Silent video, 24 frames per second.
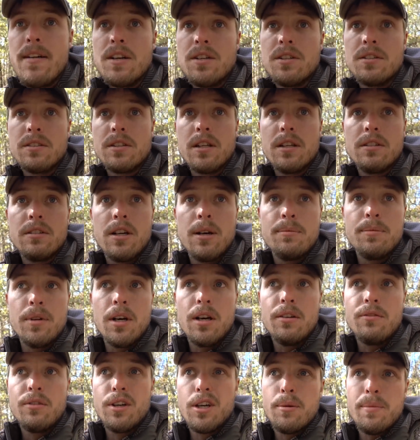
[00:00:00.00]
Just got dropped
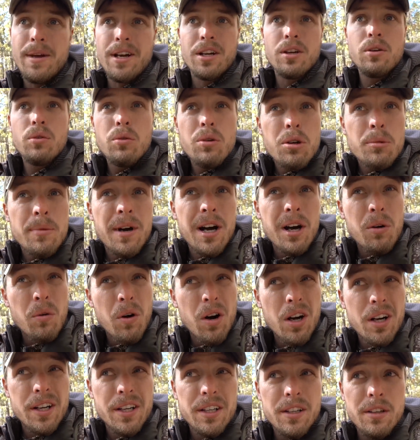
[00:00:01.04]
off. We got about a quarter mile
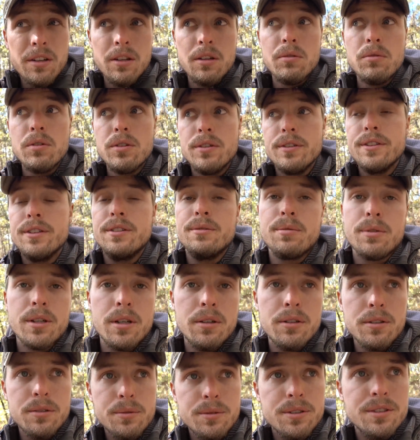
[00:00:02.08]
walk into the woods. We're
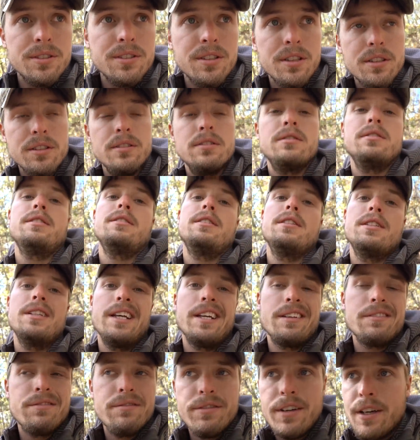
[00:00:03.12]
going to his son's
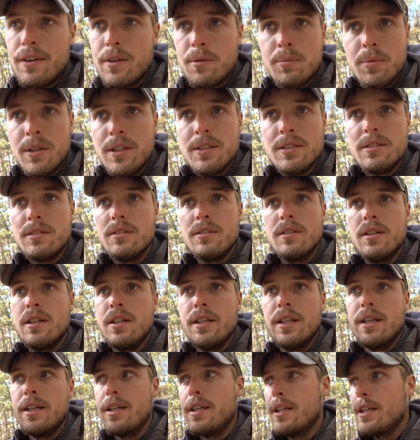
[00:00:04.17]
like favorite place to
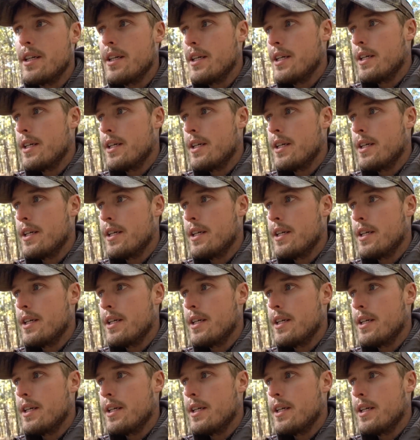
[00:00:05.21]
hunt at.